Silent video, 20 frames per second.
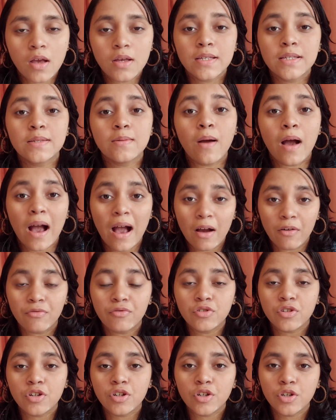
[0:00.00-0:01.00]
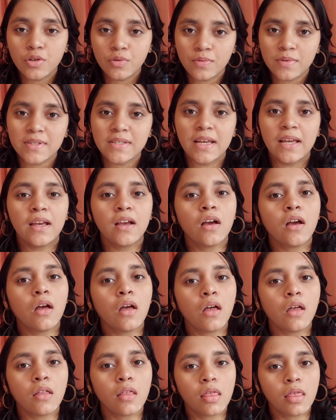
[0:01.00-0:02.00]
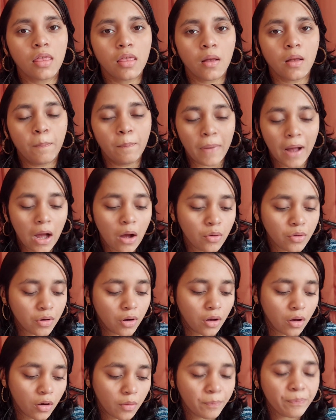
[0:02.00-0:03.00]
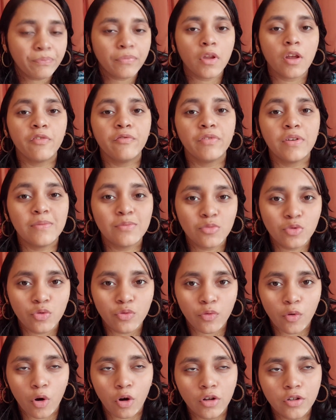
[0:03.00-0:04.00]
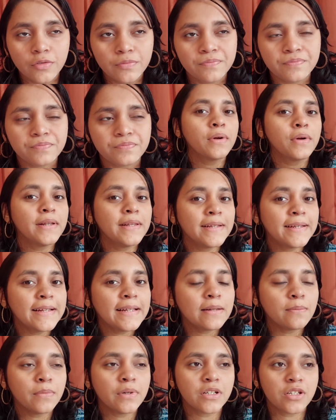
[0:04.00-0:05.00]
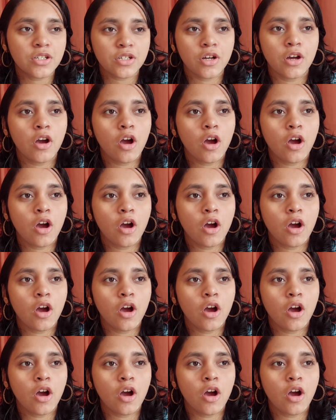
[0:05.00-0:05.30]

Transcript: So after using the powder, we move on to a little bit